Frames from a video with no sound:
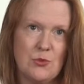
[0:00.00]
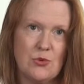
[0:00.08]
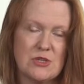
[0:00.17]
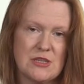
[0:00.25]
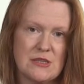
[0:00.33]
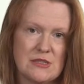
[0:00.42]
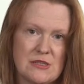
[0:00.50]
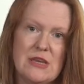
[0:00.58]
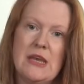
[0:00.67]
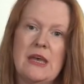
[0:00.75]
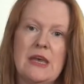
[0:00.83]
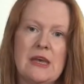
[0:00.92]
waters
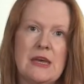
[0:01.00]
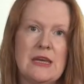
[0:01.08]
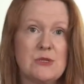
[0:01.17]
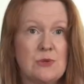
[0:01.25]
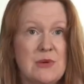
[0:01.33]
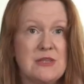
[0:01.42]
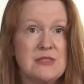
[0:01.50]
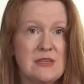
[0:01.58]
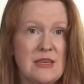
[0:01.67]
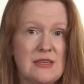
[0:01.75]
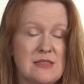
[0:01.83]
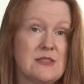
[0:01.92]
and to almost
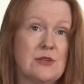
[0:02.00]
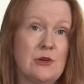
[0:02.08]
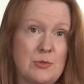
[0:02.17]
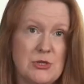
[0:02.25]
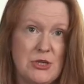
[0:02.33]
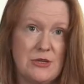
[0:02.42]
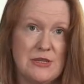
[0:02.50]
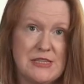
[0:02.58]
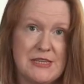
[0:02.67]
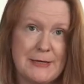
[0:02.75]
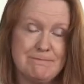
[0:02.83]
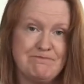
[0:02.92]
see this as an
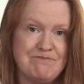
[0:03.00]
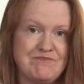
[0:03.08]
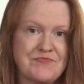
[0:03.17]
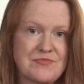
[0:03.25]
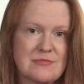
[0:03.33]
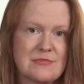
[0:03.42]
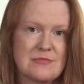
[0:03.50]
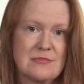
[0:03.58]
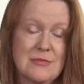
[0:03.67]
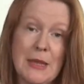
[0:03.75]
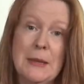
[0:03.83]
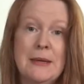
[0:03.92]
opportunity.
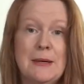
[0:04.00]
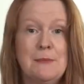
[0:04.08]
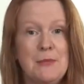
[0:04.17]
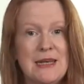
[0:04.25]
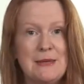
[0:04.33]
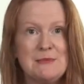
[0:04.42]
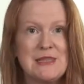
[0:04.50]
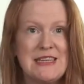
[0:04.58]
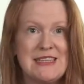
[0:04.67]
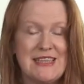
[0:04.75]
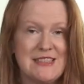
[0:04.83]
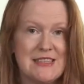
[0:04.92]
My name's
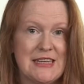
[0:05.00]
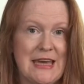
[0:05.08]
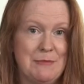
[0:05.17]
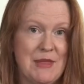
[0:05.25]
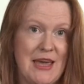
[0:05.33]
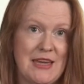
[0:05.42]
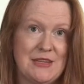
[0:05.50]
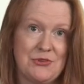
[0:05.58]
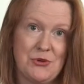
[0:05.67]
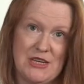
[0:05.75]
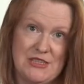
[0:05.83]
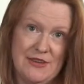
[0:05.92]
Lynne Deason, I'm the Head of
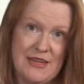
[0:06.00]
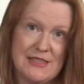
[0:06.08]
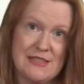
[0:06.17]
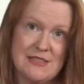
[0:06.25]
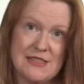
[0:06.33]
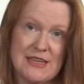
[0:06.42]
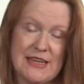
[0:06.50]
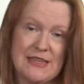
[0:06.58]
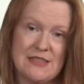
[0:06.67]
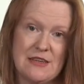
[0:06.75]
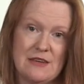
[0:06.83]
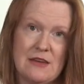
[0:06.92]
Creative Excellence at
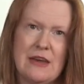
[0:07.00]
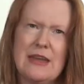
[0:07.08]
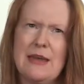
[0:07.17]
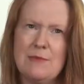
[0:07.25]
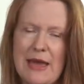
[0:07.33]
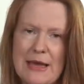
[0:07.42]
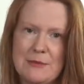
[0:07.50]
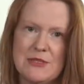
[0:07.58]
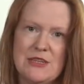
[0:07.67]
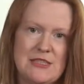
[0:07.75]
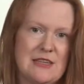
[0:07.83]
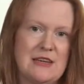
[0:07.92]
Kantar, and I'm
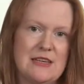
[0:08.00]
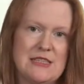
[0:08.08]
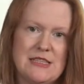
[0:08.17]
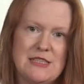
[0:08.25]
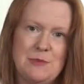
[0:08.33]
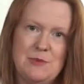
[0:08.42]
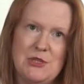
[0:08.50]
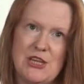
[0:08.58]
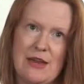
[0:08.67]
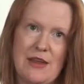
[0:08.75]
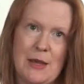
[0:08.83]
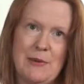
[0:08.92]
absolutely delighted to be
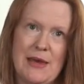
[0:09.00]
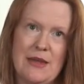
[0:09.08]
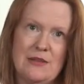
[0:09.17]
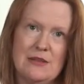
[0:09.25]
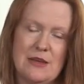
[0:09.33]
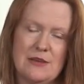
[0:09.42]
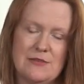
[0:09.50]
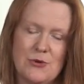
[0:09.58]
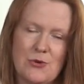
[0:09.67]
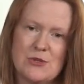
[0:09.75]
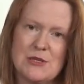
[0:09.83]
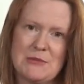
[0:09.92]
chairing a panel of
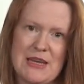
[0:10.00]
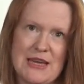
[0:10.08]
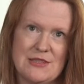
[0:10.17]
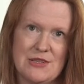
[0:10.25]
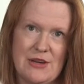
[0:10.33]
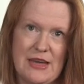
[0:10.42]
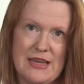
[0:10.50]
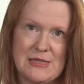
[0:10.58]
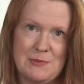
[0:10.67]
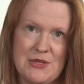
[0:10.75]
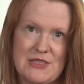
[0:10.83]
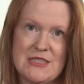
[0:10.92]
awesome Kantar
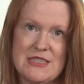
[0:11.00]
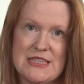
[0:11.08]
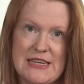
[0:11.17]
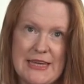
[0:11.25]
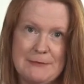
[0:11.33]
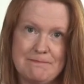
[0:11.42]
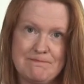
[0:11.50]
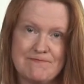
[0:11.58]
experts today.